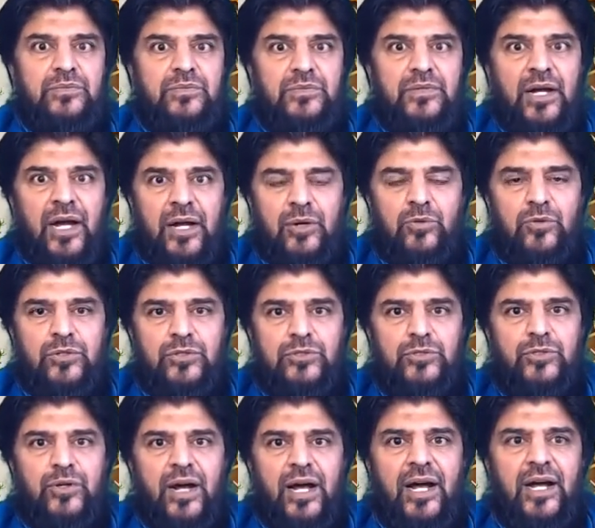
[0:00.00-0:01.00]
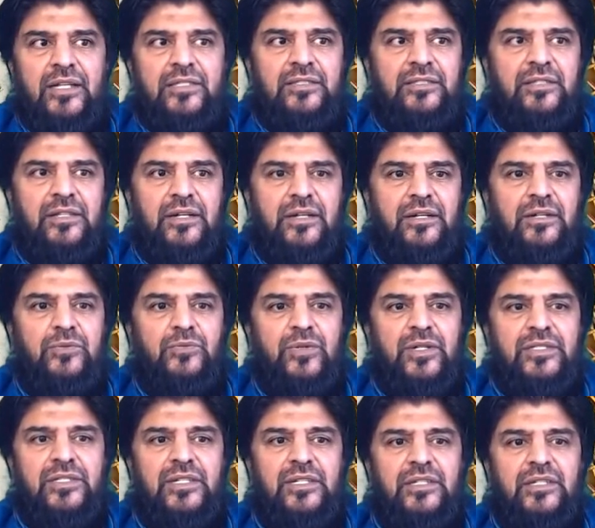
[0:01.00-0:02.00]
I want to ask her
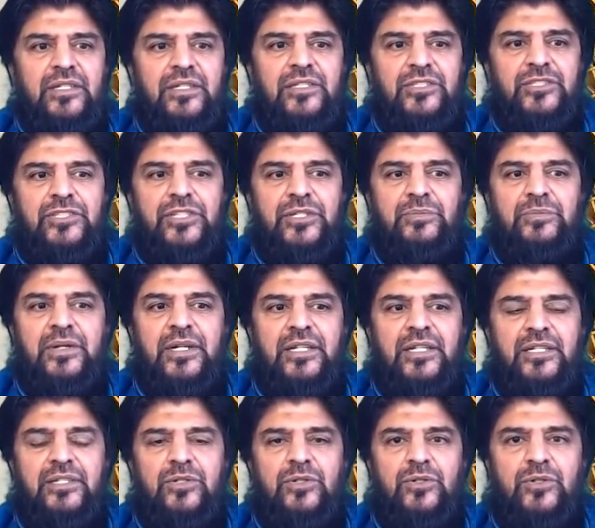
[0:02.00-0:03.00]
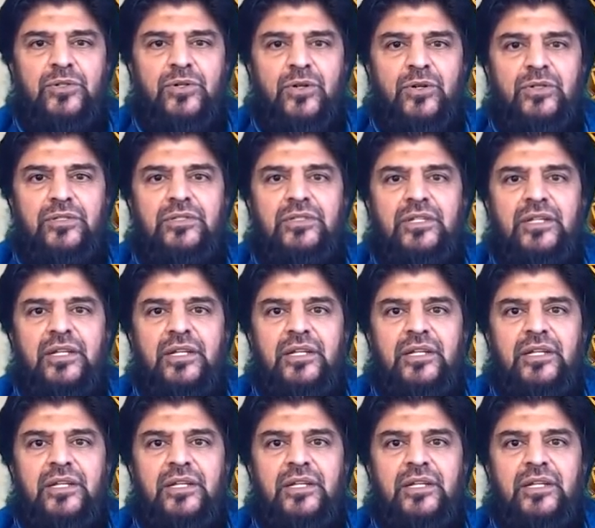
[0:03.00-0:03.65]
whether is she married or not,